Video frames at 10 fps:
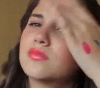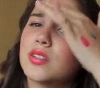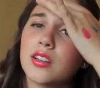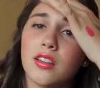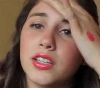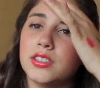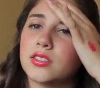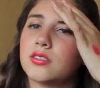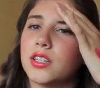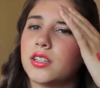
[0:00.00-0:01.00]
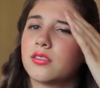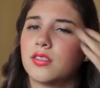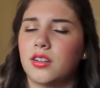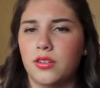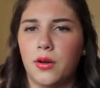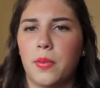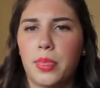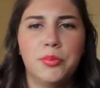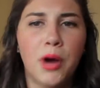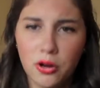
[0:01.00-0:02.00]
putting all these like, I don't
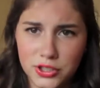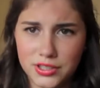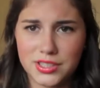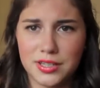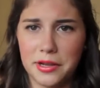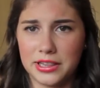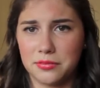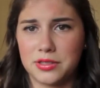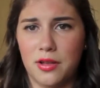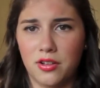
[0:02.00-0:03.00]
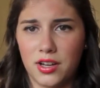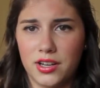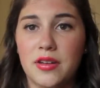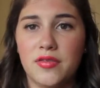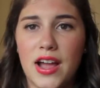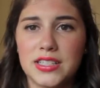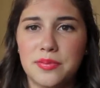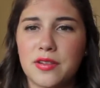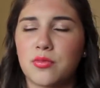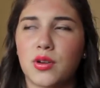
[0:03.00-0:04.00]
know, potions to make them smell good. If I had
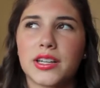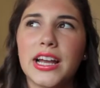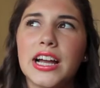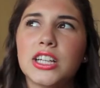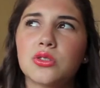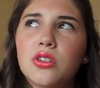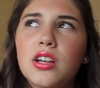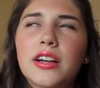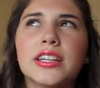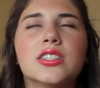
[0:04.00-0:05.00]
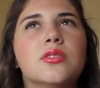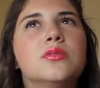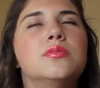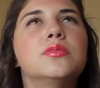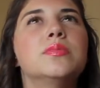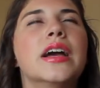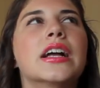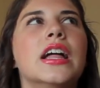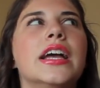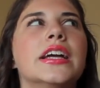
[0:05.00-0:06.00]
to pick more casual, I guess I would
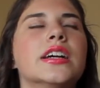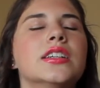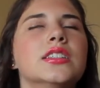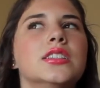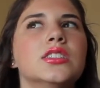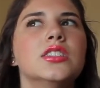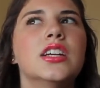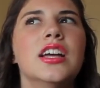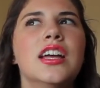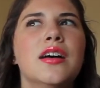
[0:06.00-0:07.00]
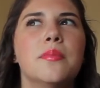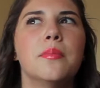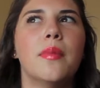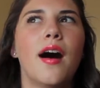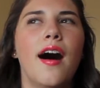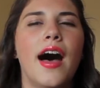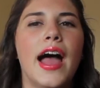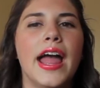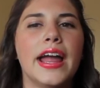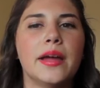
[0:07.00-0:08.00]
pick like
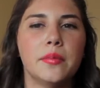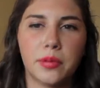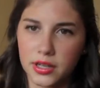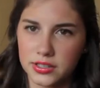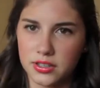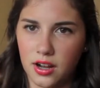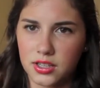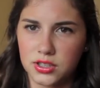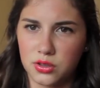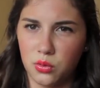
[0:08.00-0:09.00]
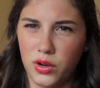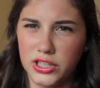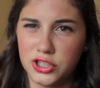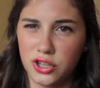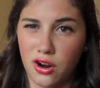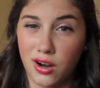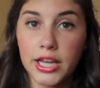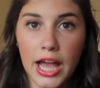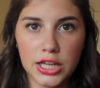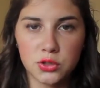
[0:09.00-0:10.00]
my Birkenstocks, which are
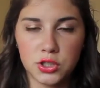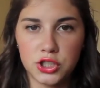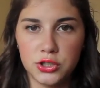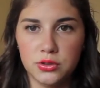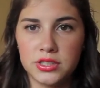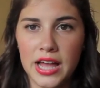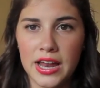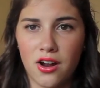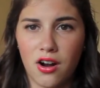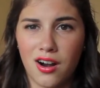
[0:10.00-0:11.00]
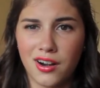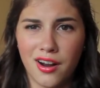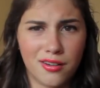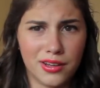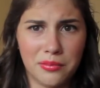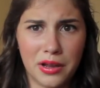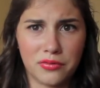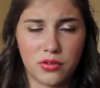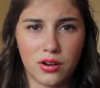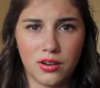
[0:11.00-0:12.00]
casual shoes that are not really
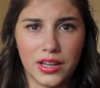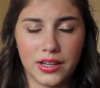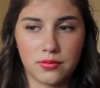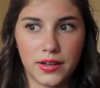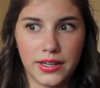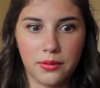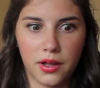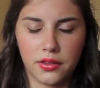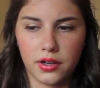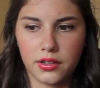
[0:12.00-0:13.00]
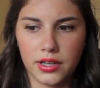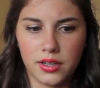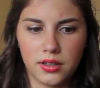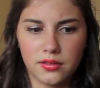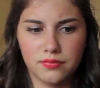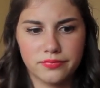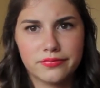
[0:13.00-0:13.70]
meant for like rainy weather. They're